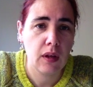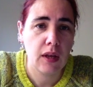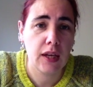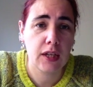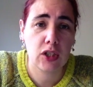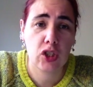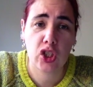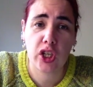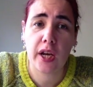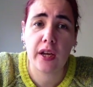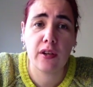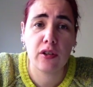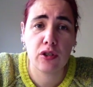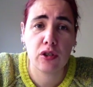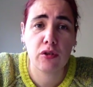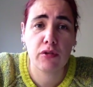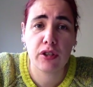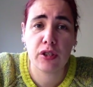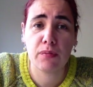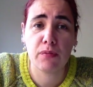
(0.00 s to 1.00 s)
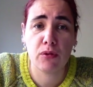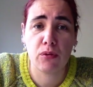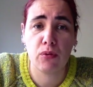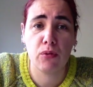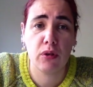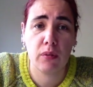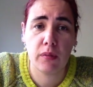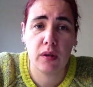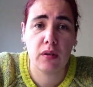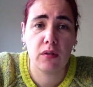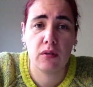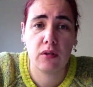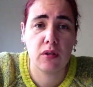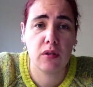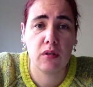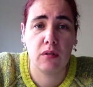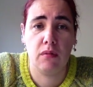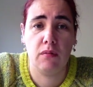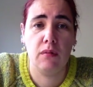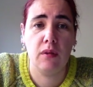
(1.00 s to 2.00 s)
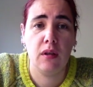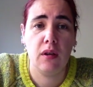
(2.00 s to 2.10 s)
exchanged Christmas ornaments.